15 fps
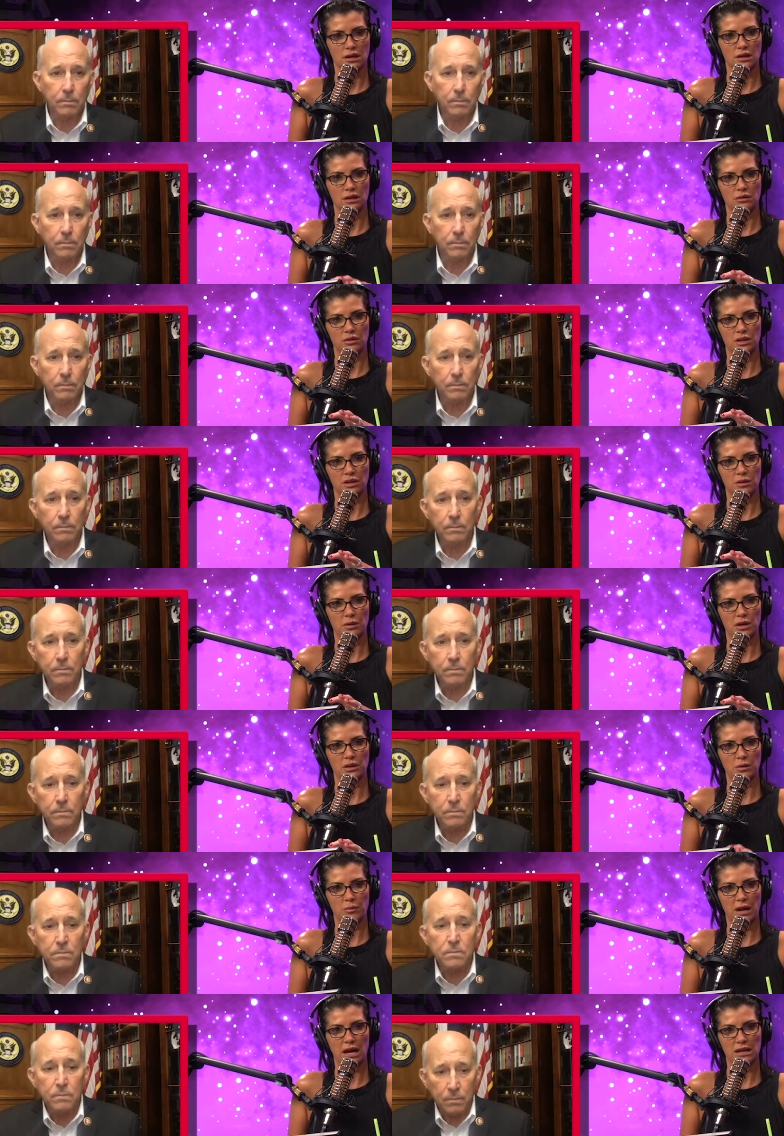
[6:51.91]
Speaker 1: You know, in the in
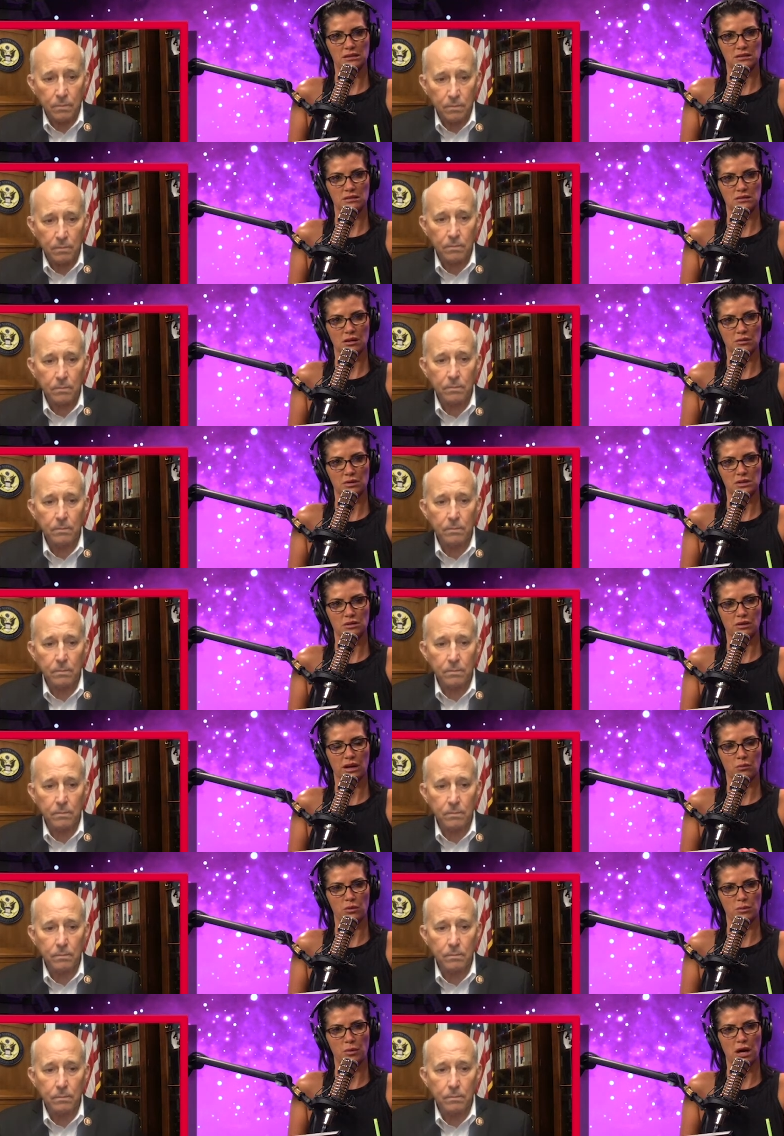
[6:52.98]
the past, it's always okay.
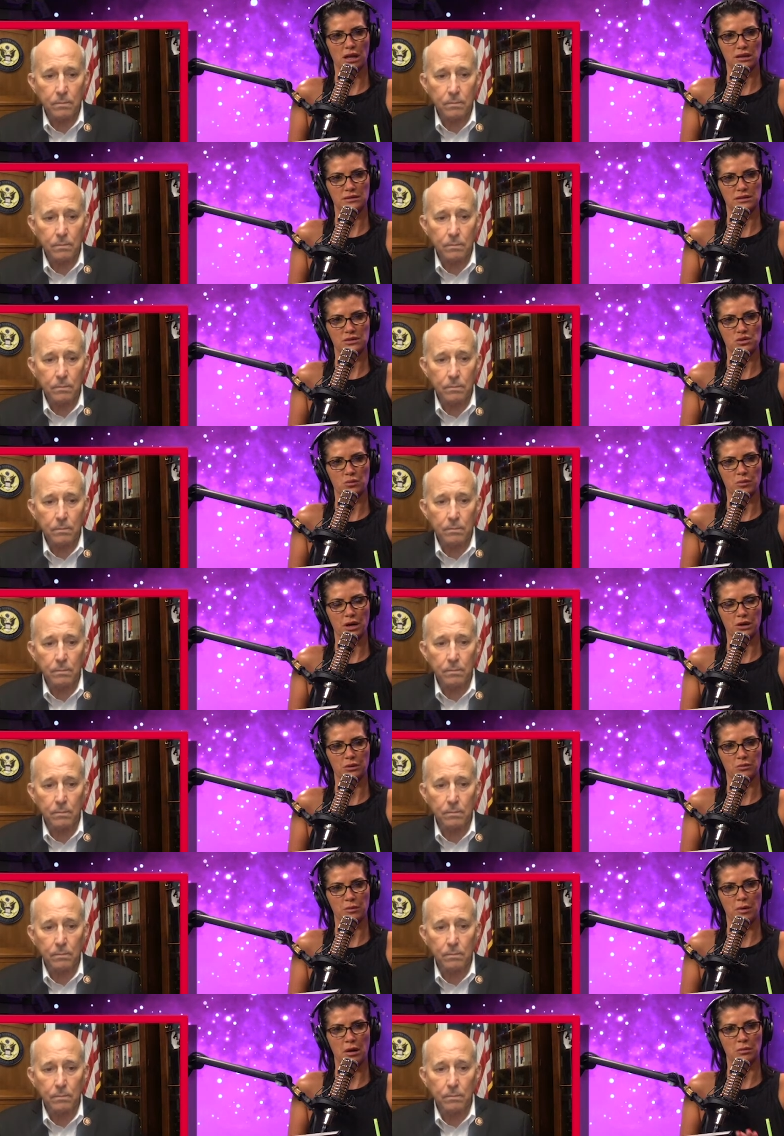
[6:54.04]
What policies are better,
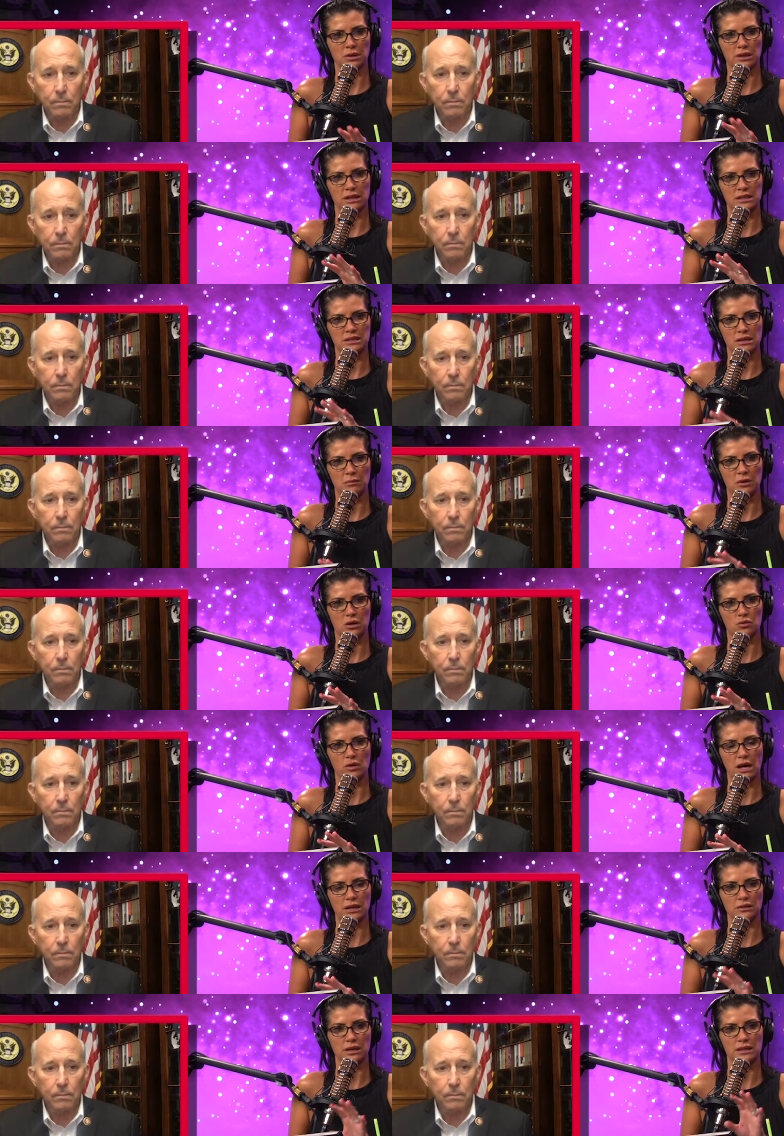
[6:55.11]
Republican,
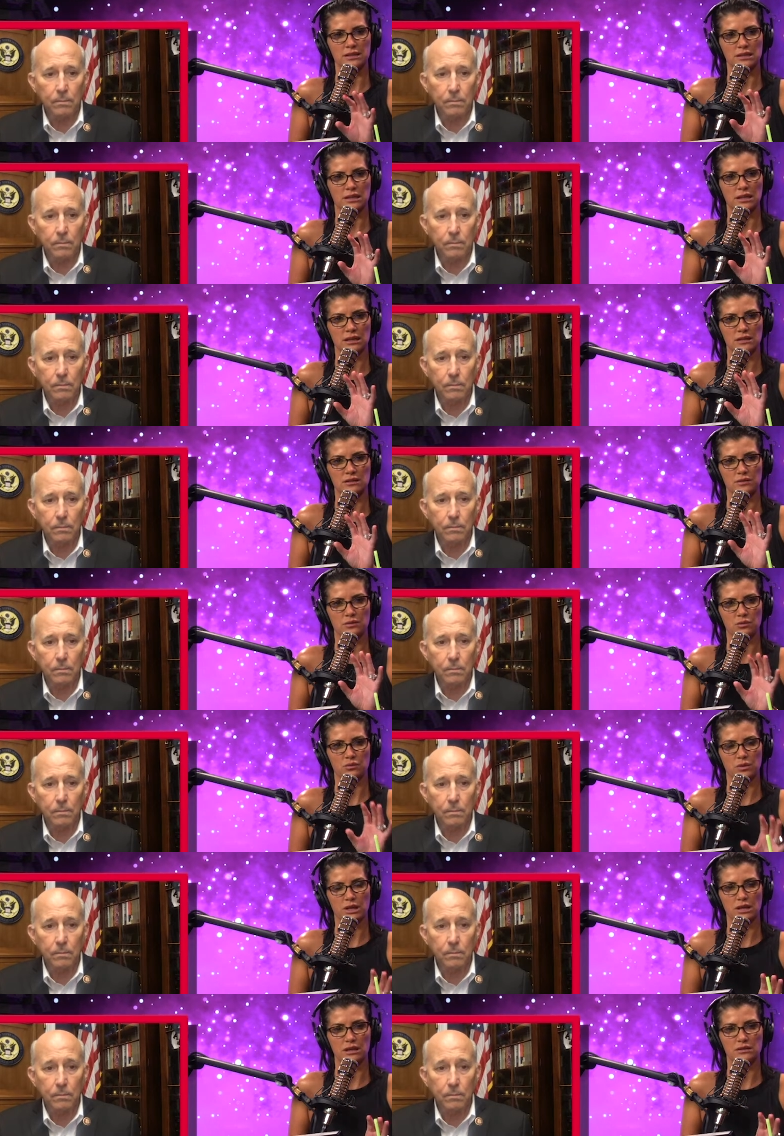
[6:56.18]
Democrat? Let's get into the
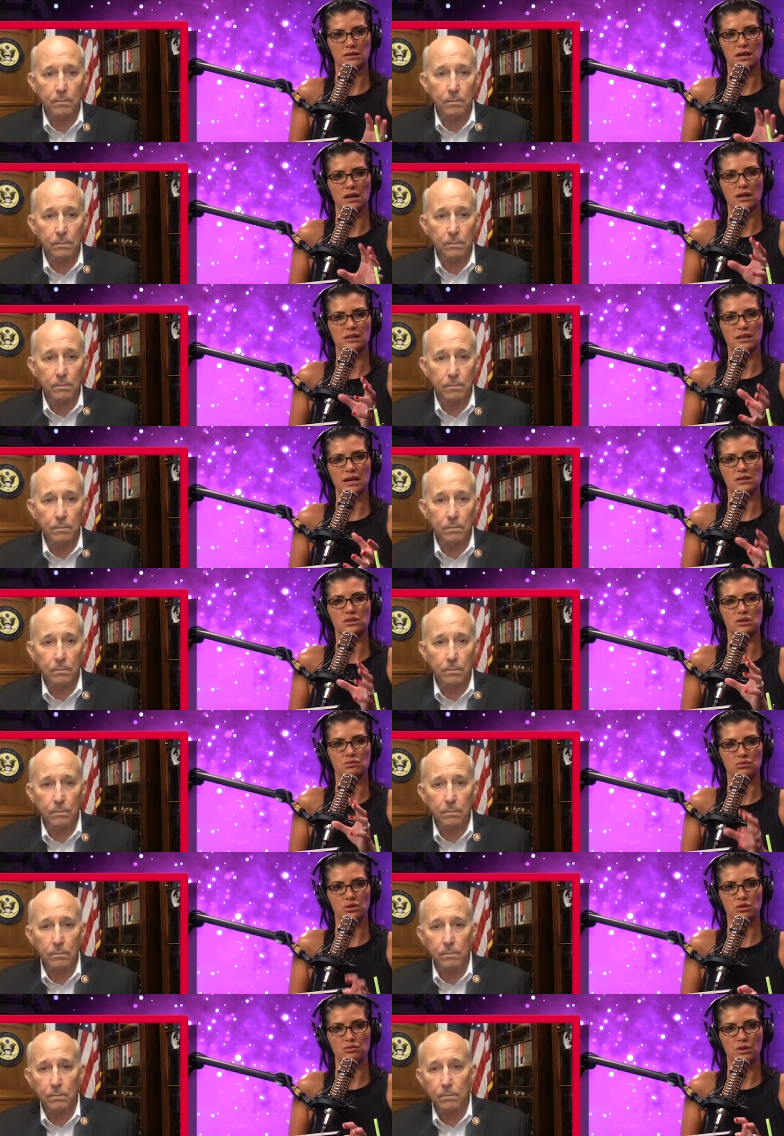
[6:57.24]
weeds. Yes, you
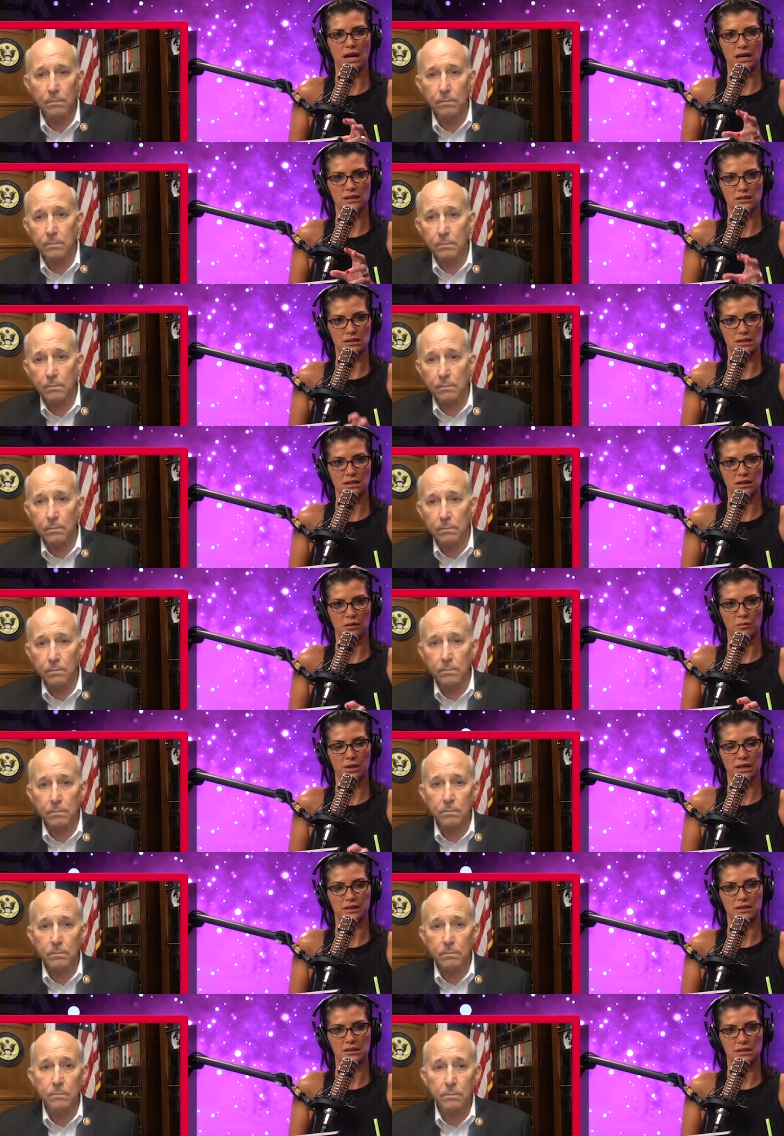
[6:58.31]
do that still, but
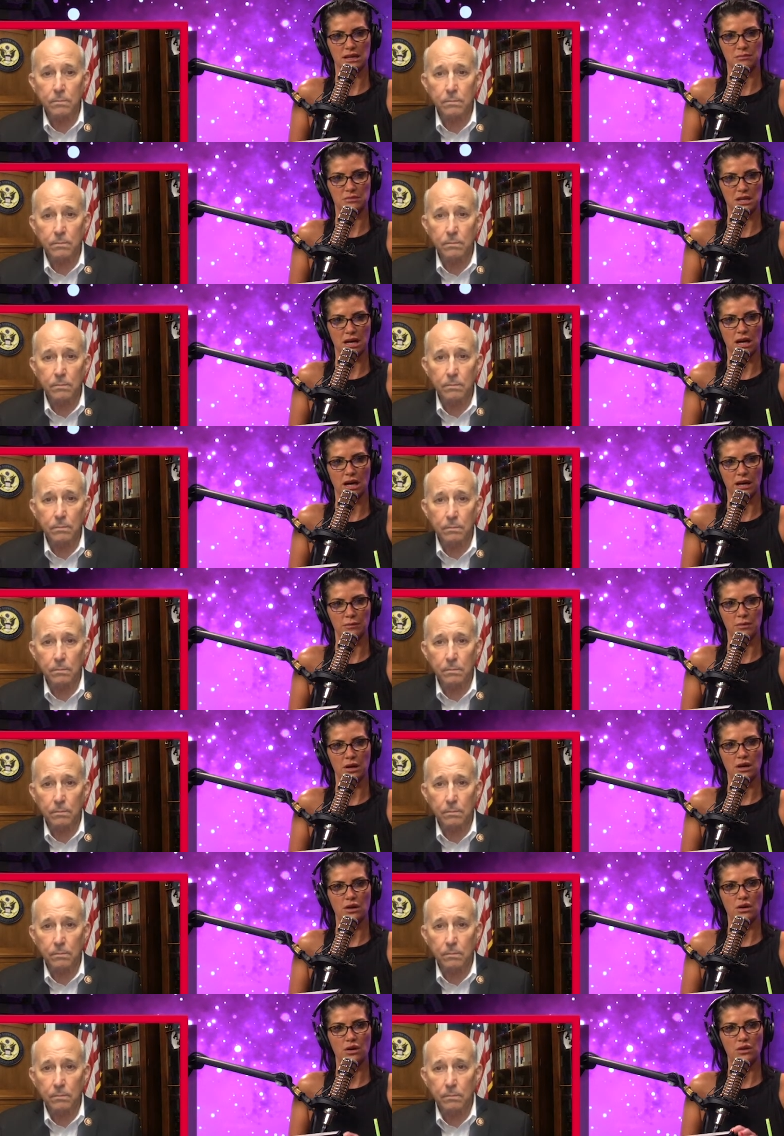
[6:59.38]
at the same time,
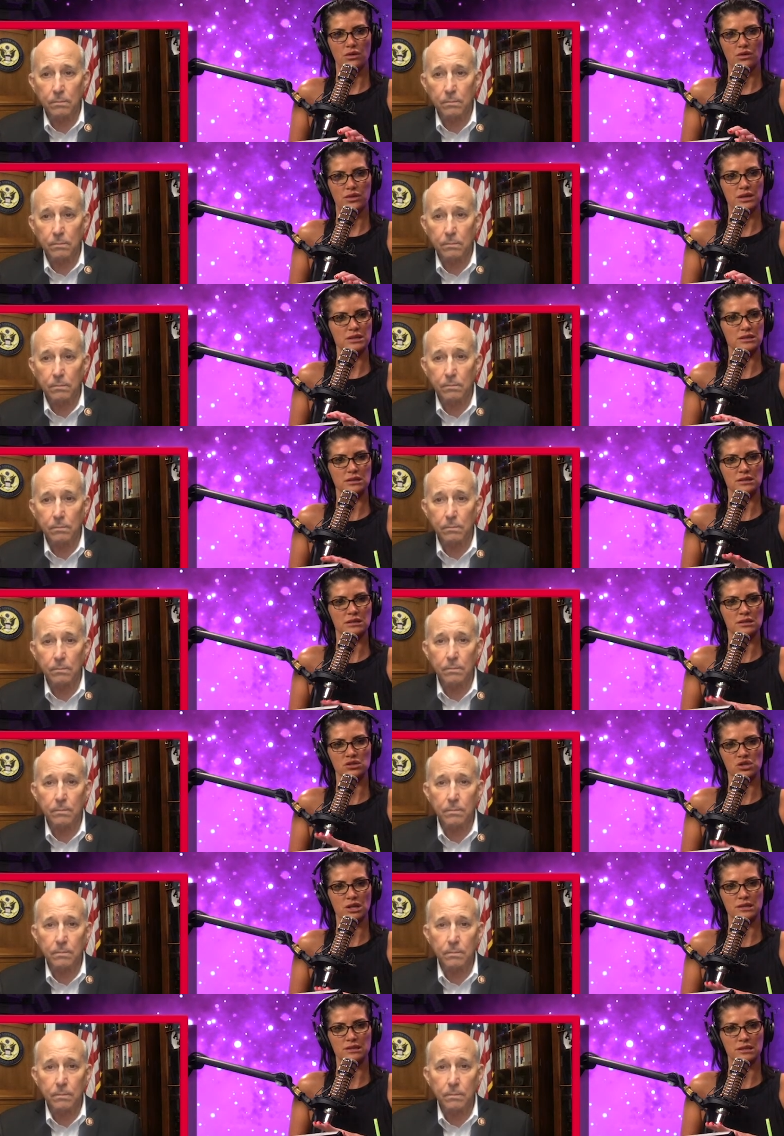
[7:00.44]
this isn't
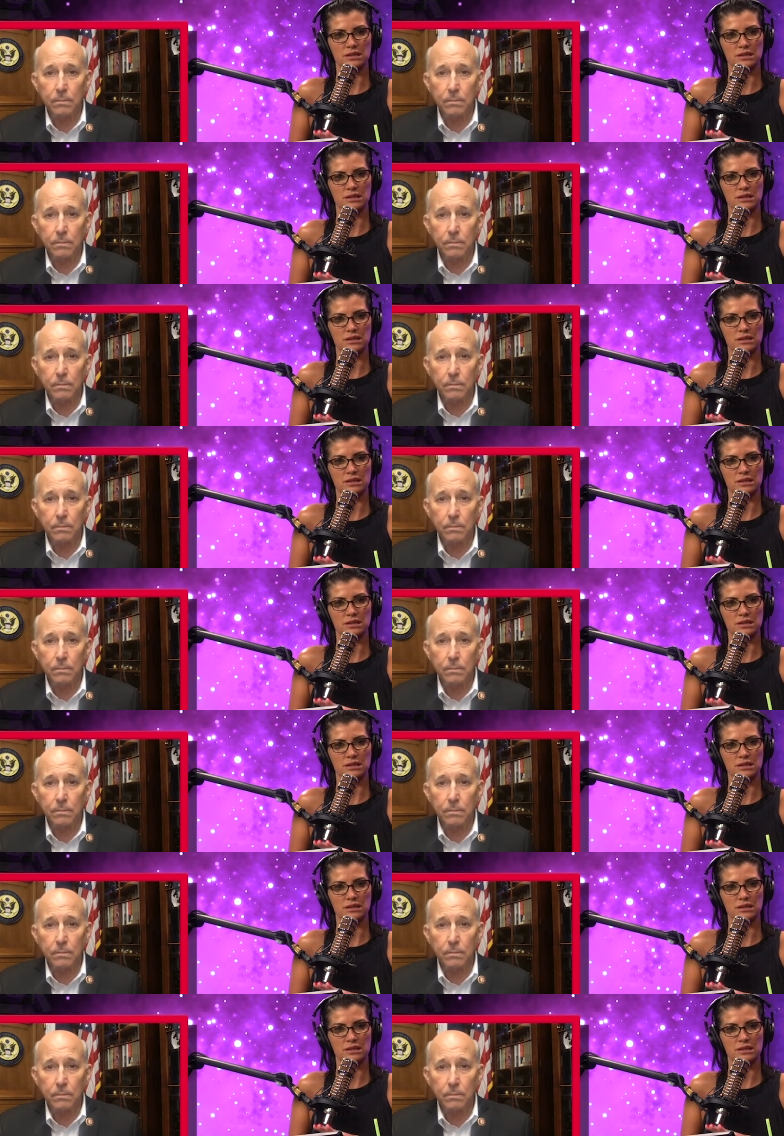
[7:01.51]
just a